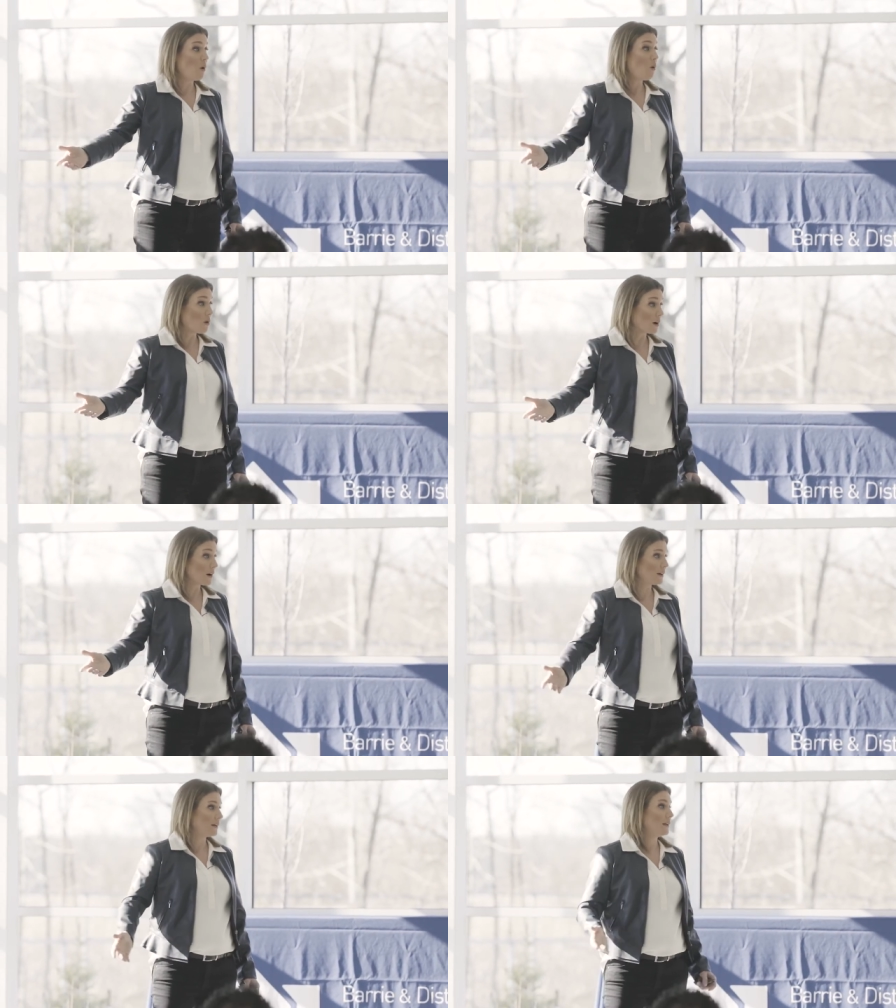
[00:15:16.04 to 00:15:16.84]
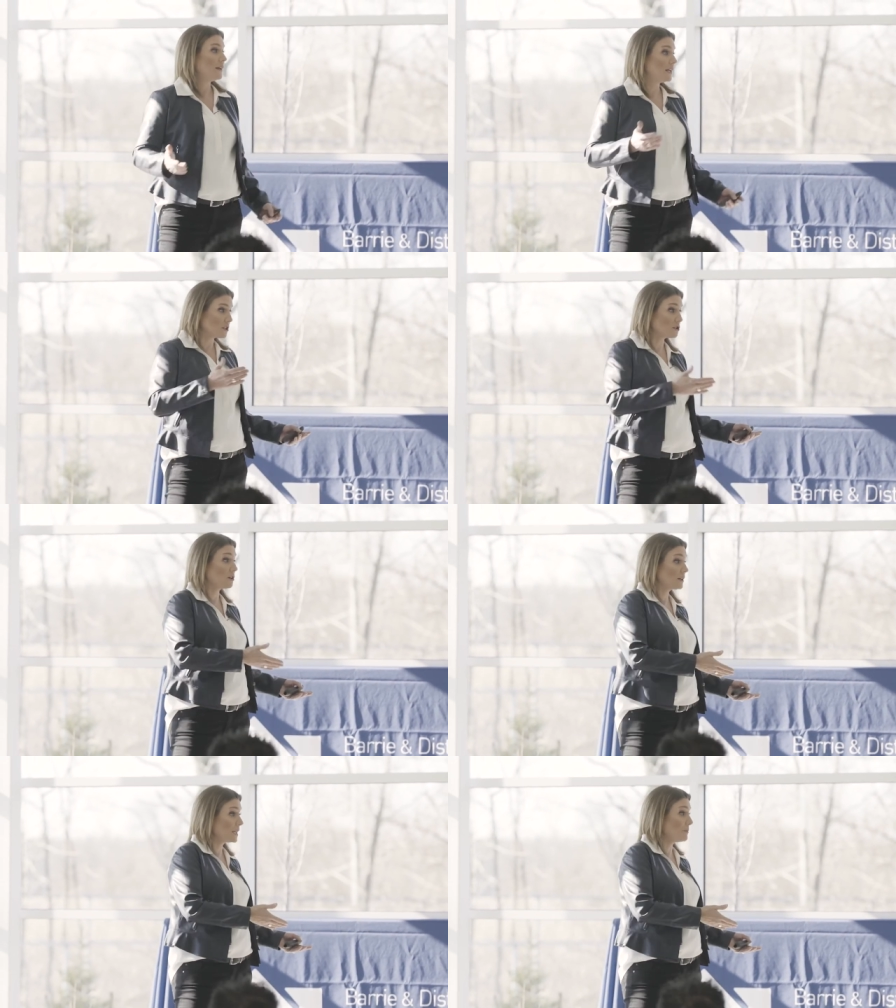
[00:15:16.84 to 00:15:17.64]
Or is a
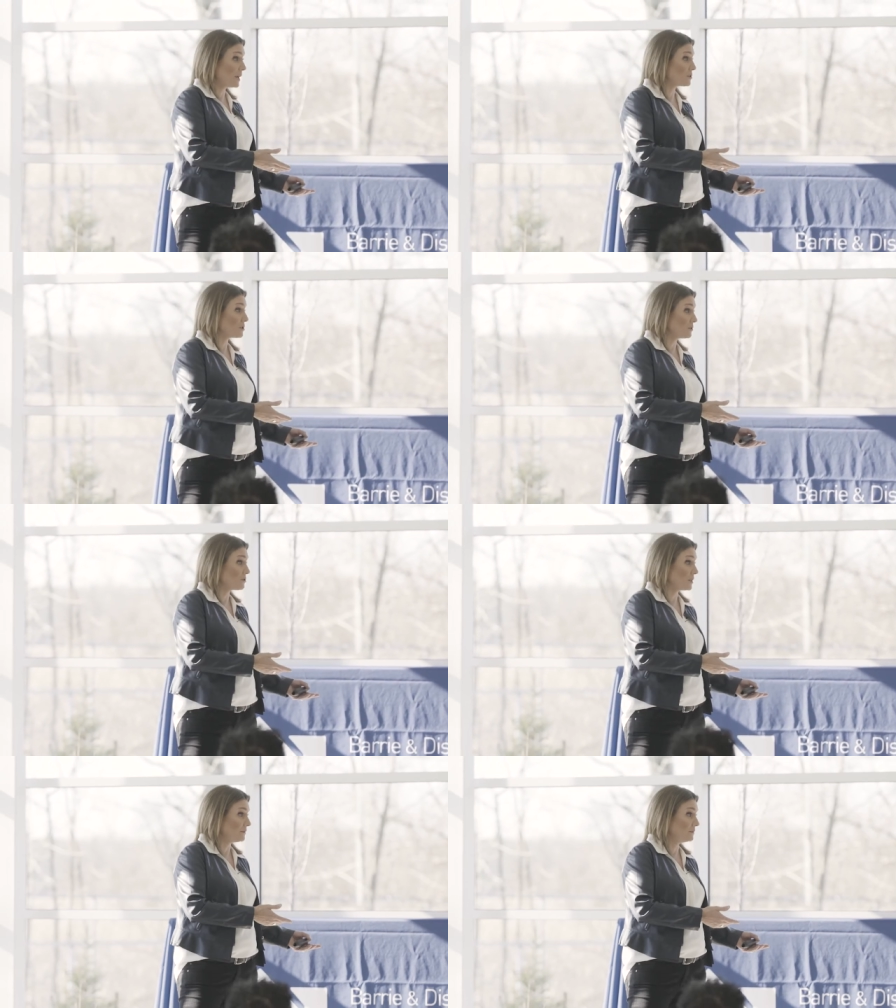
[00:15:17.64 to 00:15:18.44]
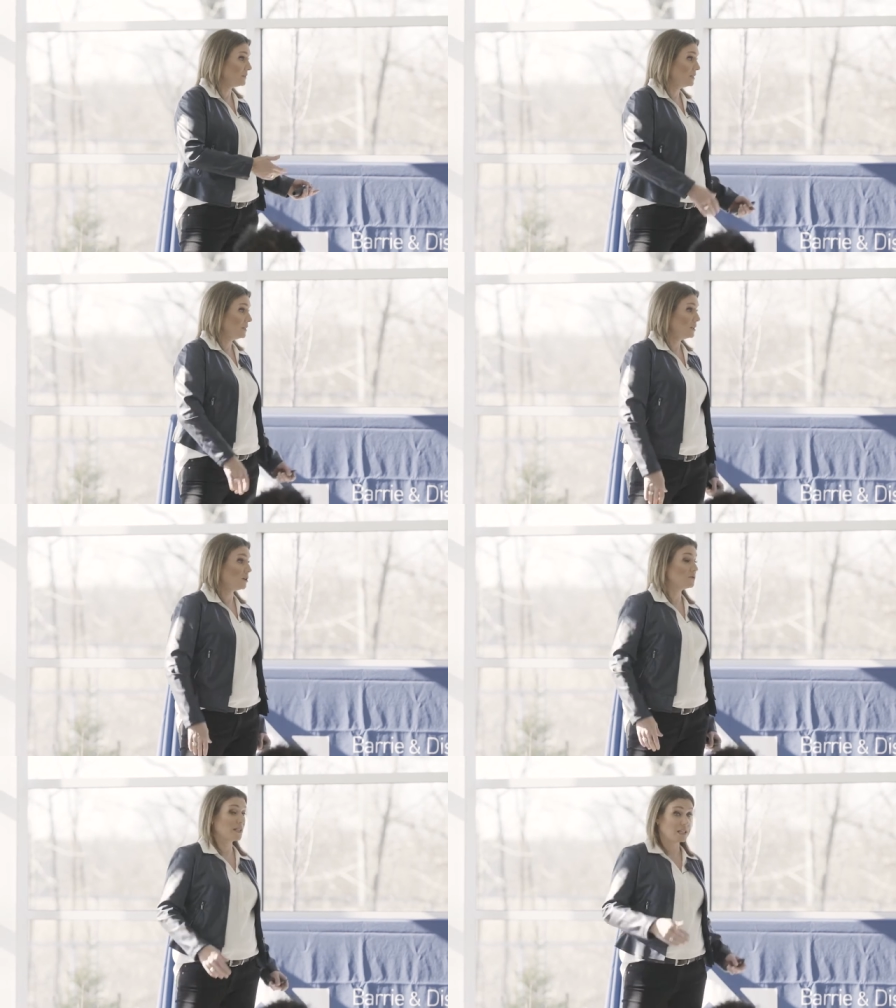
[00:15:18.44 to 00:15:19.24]
turnkey a better solution? You
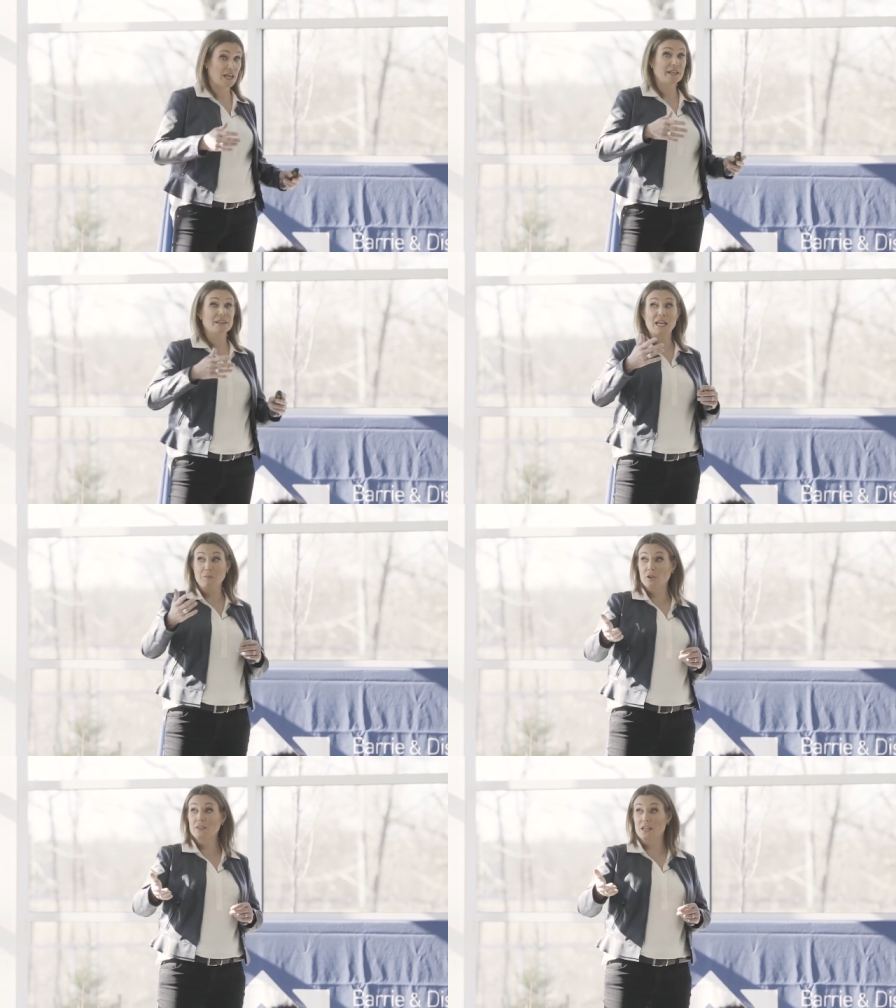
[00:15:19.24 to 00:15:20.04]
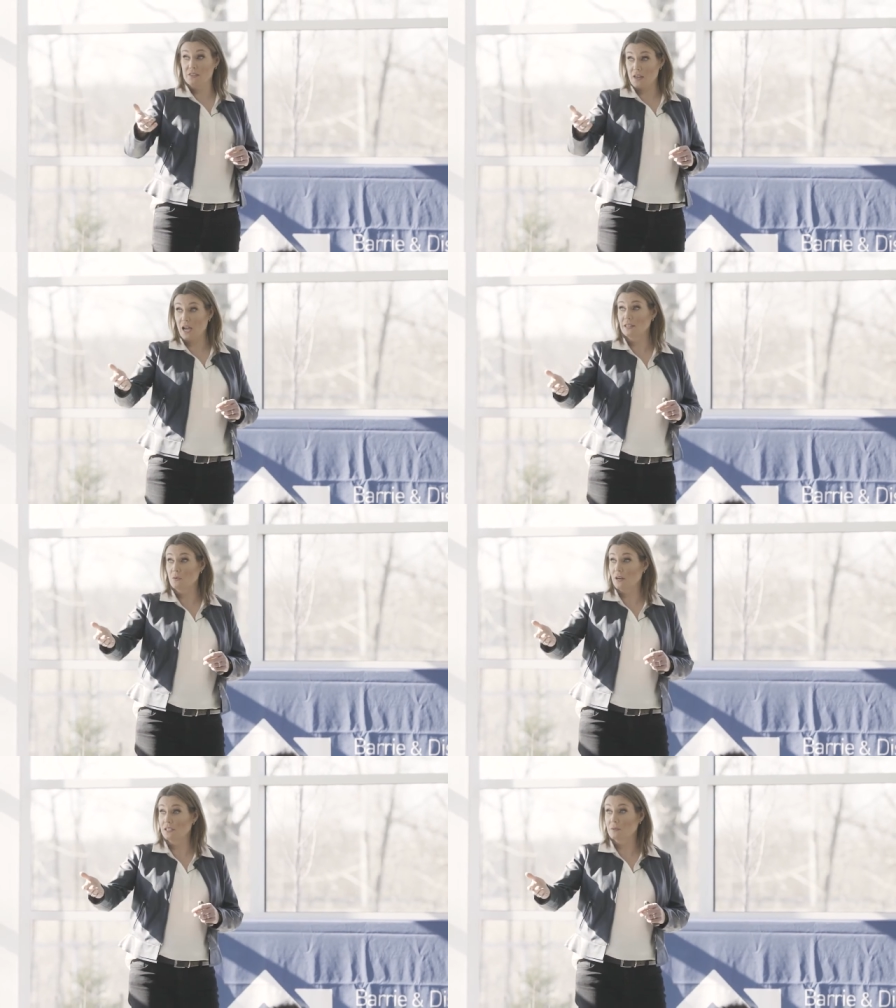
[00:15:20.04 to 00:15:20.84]
know, did they like the neighborhood they thought they
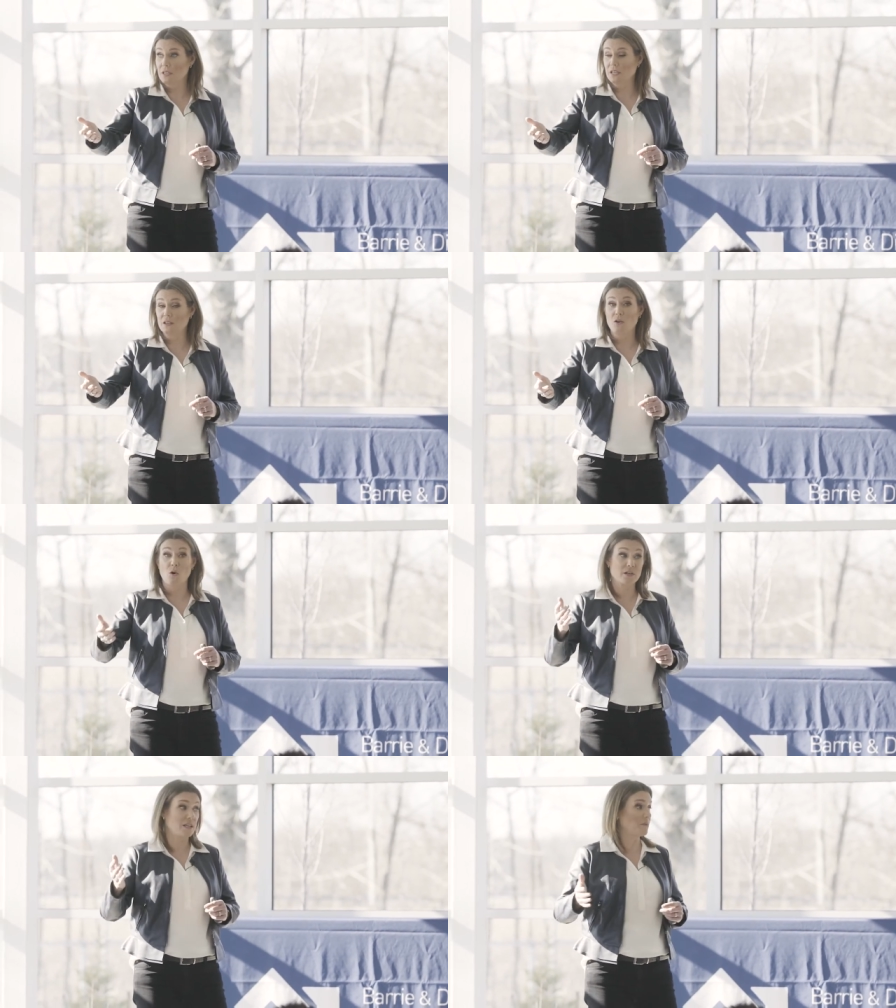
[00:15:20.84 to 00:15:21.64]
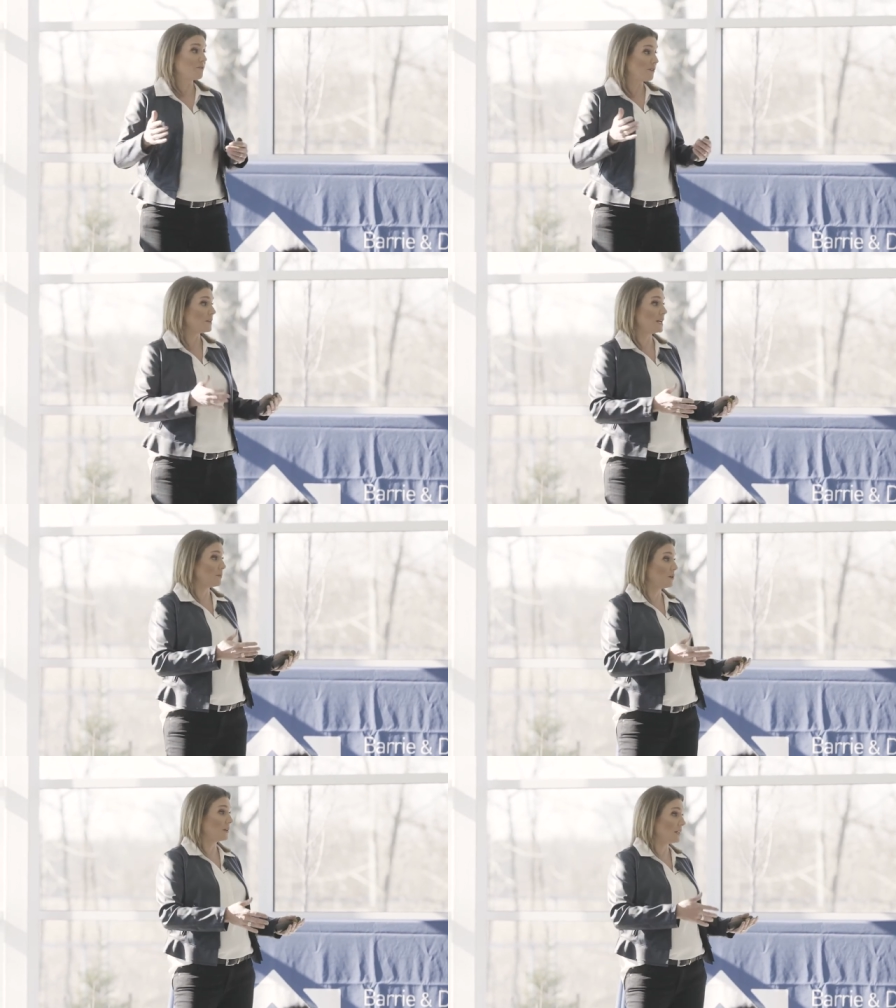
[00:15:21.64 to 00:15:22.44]
wanted to be in? Or did they prefer the
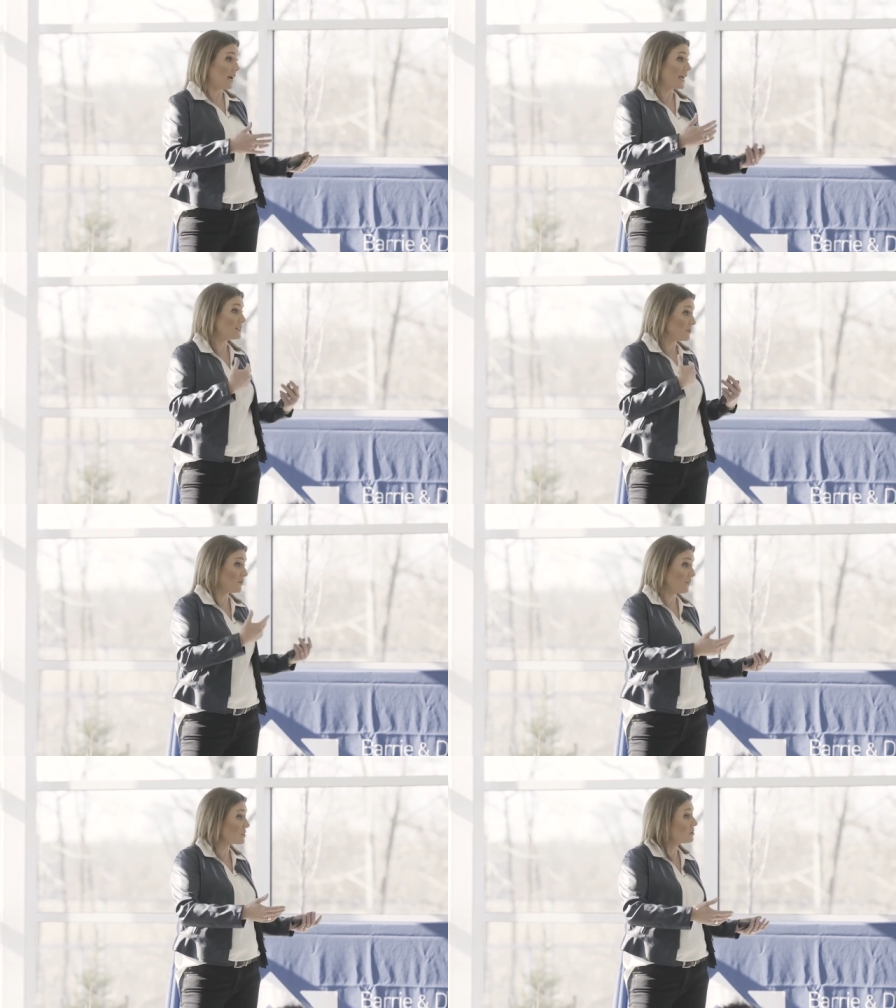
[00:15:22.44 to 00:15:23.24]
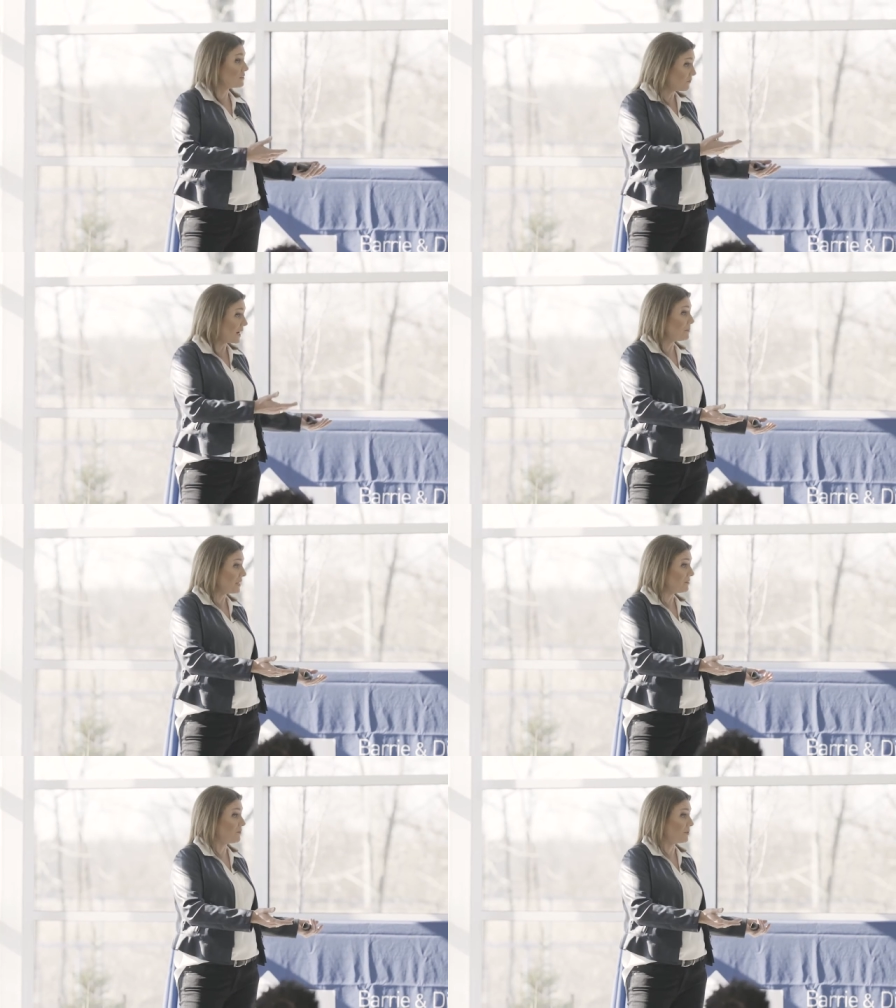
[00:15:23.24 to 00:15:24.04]
neighborhood that I, as a professional, have
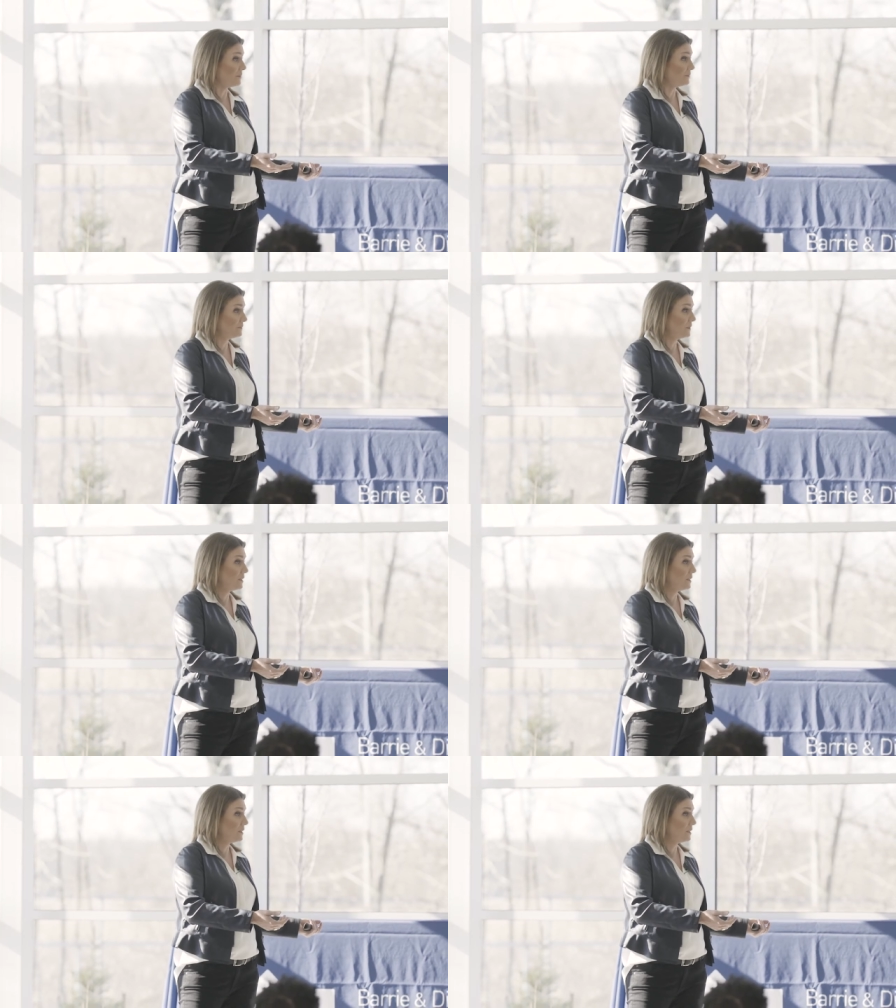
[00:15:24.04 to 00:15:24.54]
recommended for them?